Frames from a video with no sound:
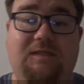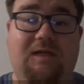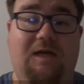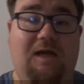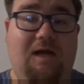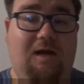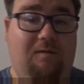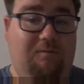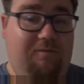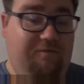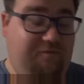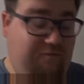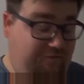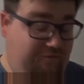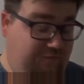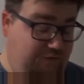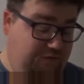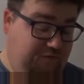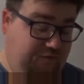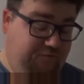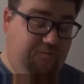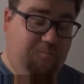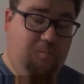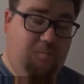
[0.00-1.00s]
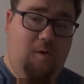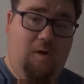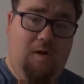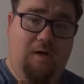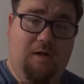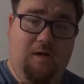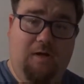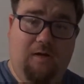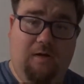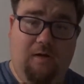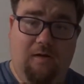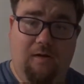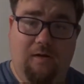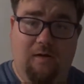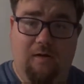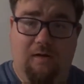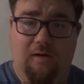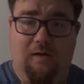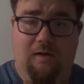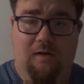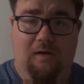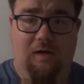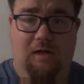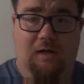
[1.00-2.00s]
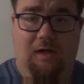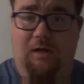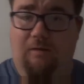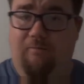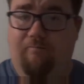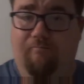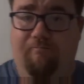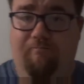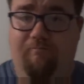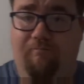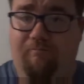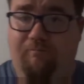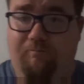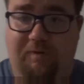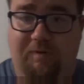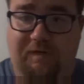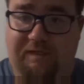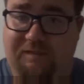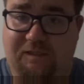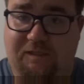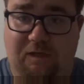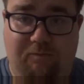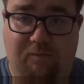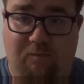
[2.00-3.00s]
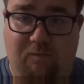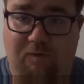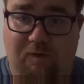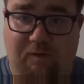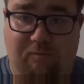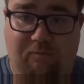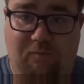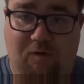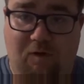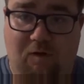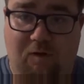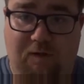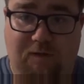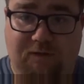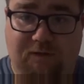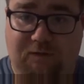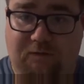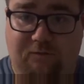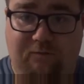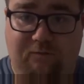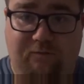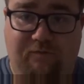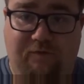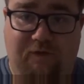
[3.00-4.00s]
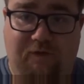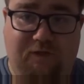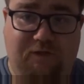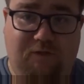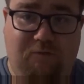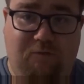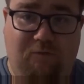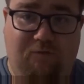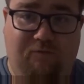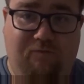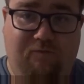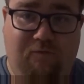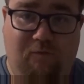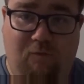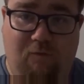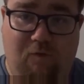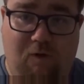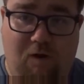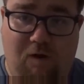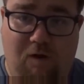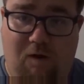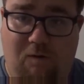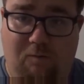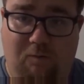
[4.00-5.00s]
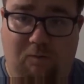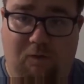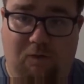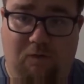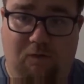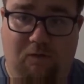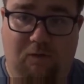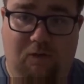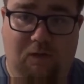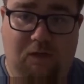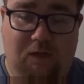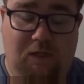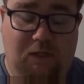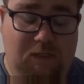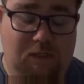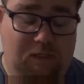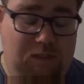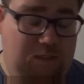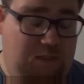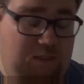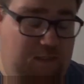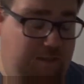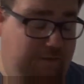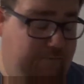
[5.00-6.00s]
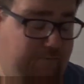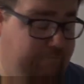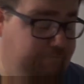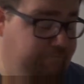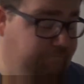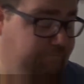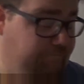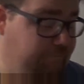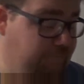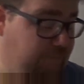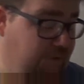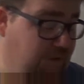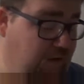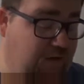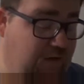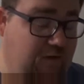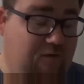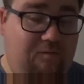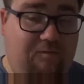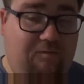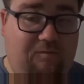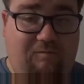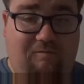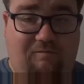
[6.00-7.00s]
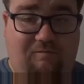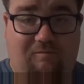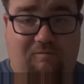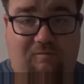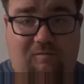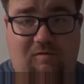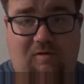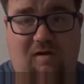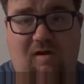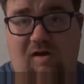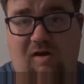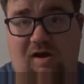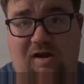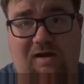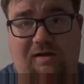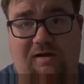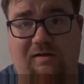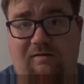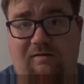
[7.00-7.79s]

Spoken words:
if you're fishing for pike. Please don't be one of them guys who fish with fluorocarbon, like high